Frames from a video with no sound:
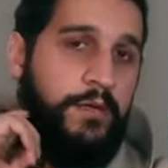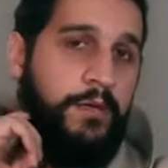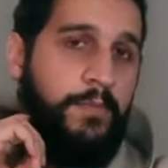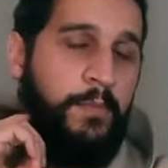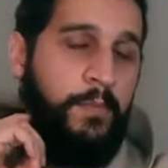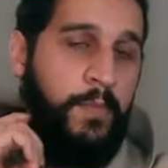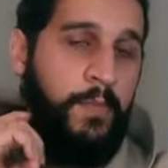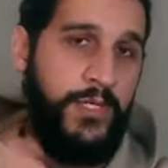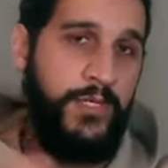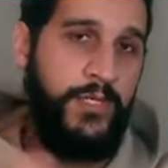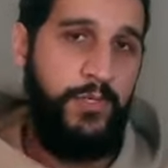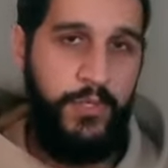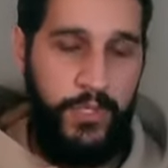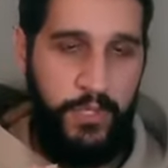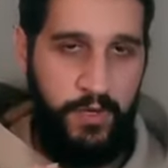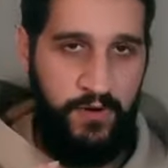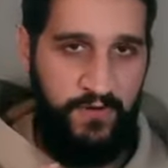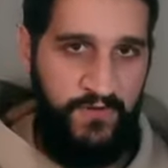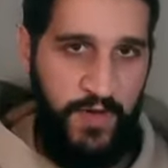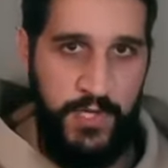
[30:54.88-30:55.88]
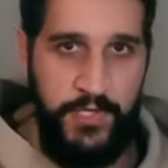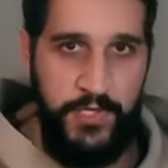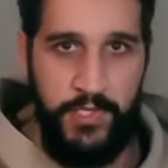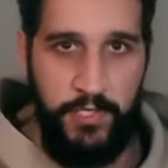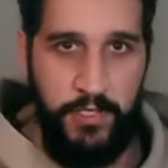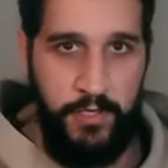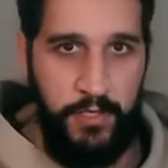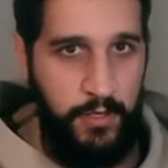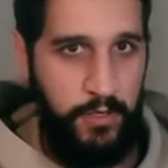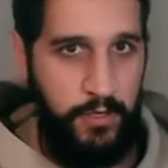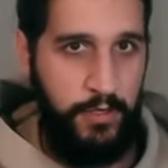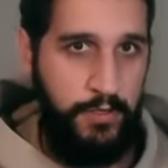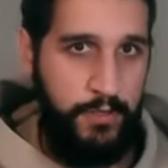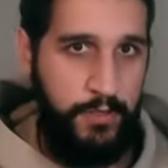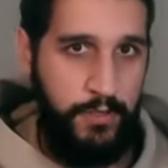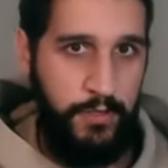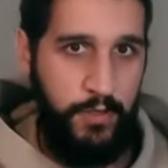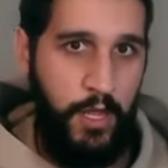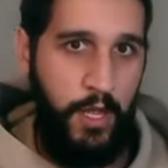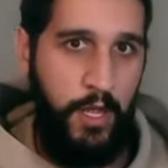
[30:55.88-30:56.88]
Muscles are fuzzy.
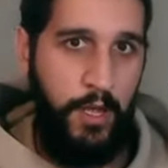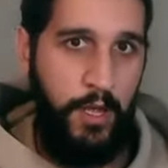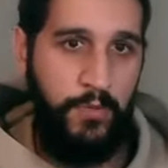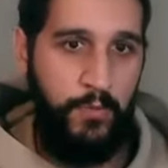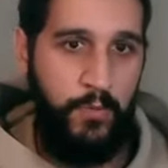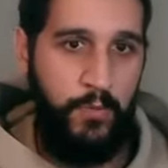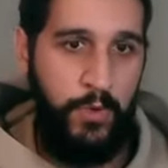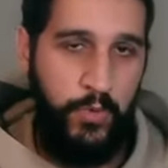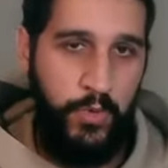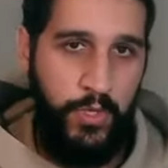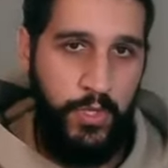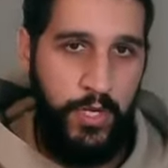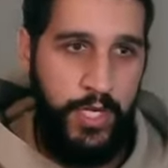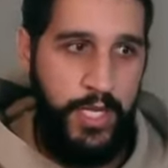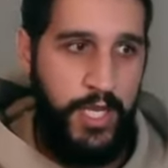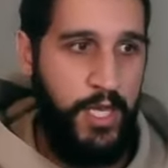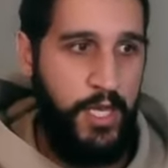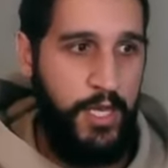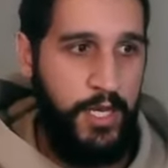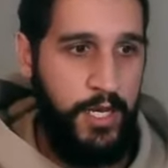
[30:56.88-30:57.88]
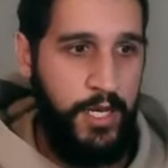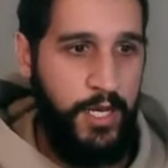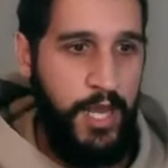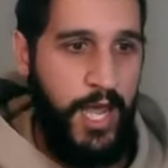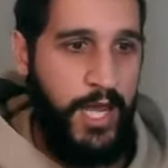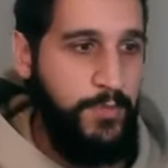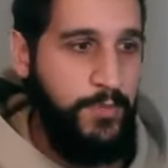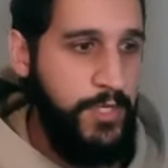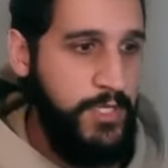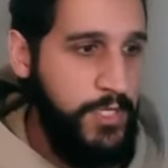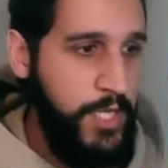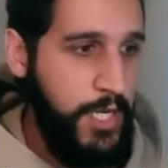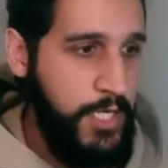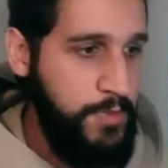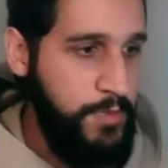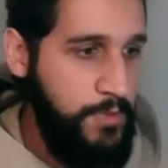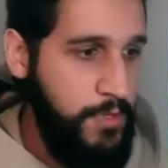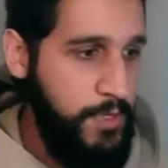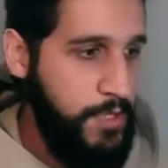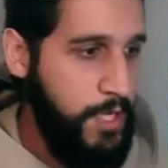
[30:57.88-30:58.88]
Um, when we look at an anatomy
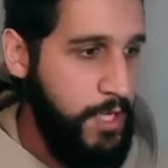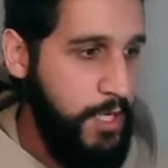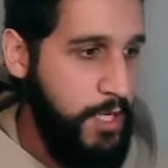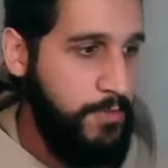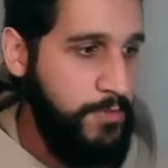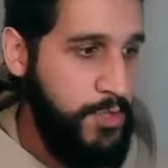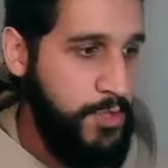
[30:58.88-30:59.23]
textbook, like I'm